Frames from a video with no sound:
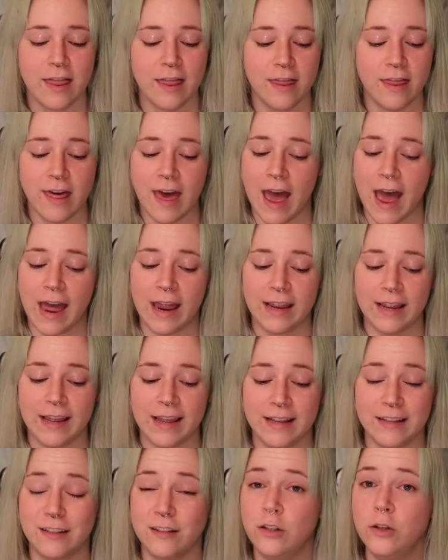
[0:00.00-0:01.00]
that
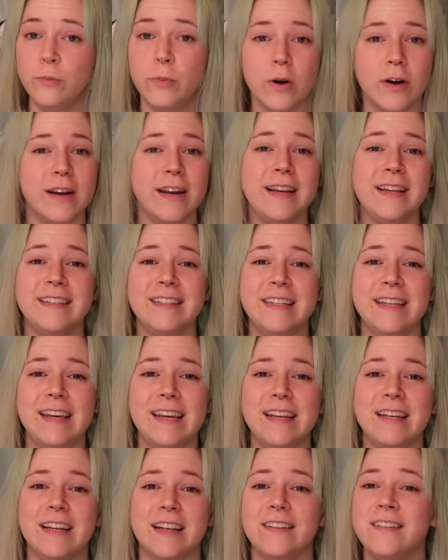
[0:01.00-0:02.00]
is super
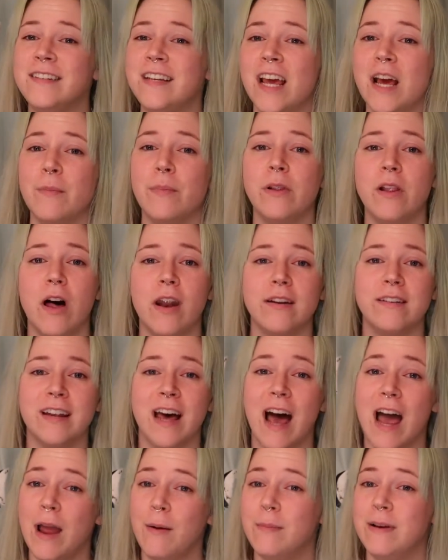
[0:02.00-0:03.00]
easy, doesn't take up a lot of
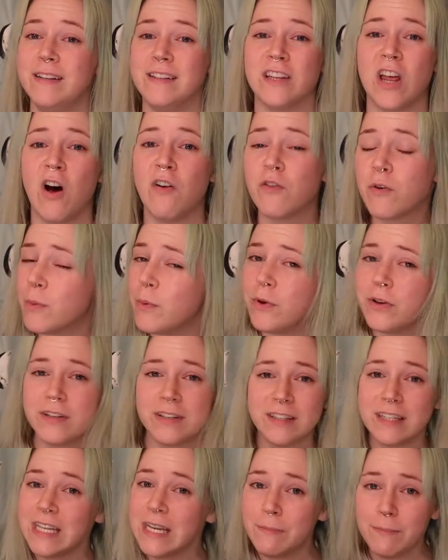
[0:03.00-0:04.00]
time, is comfortable to
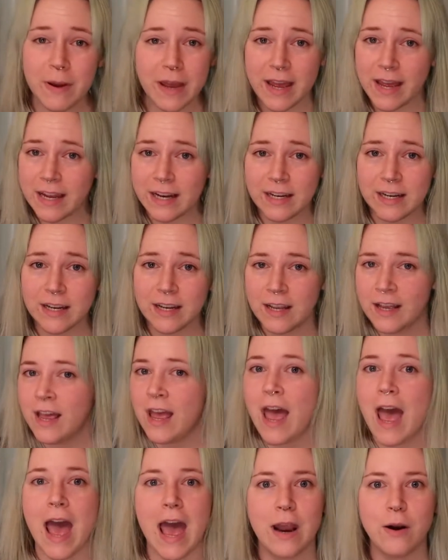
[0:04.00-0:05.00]
sleep in,
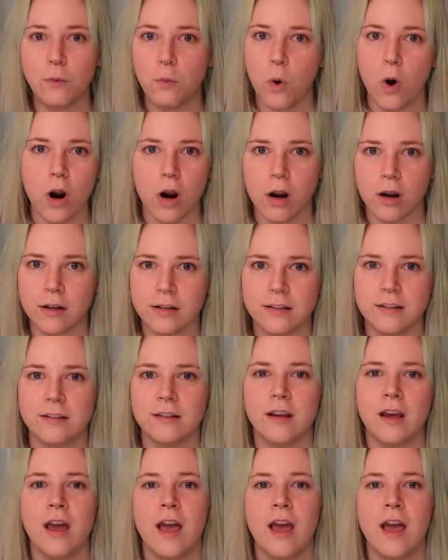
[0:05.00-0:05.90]
and works.